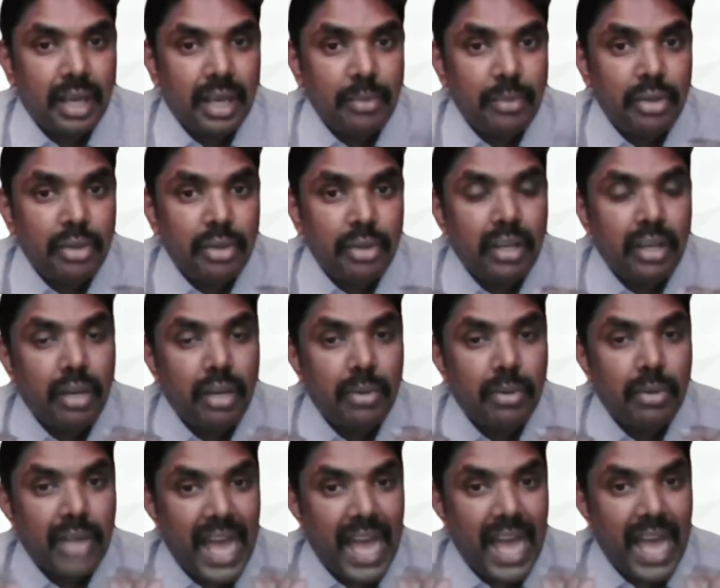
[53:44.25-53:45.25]
I'm talking
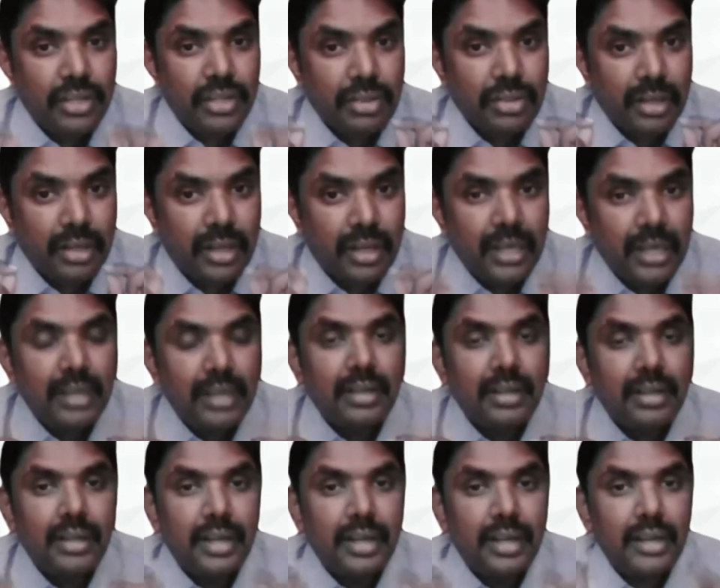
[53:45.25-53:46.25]
about actual
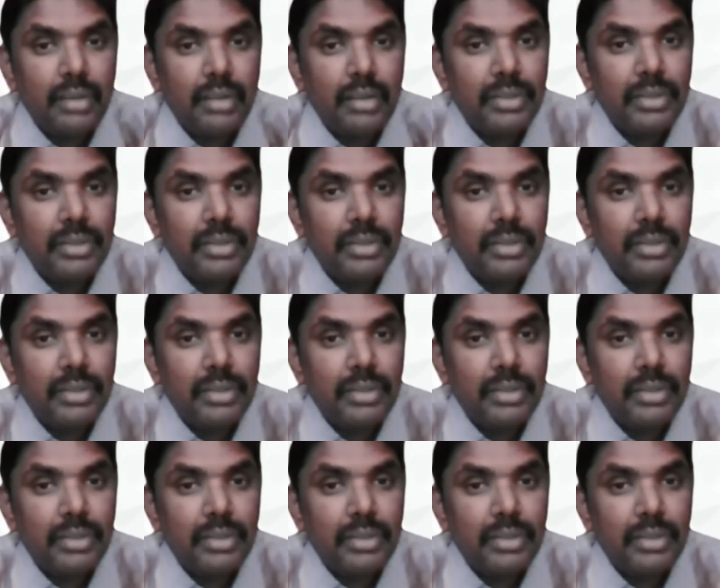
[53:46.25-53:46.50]
clinical data